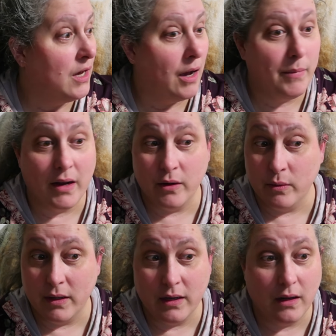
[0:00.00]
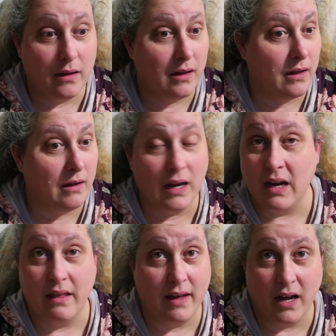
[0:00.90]
I'm not doing
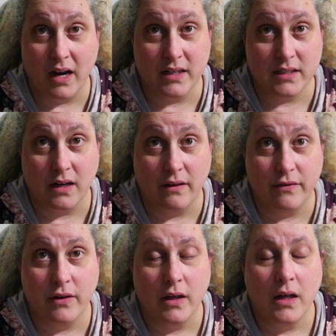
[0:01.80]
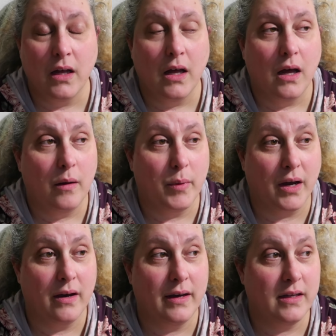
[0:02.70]
any of that kind of stuff
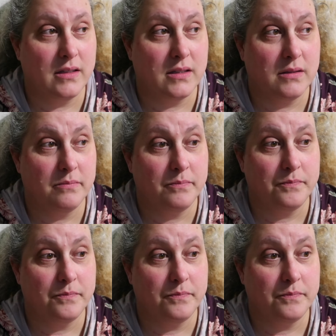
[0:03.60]
because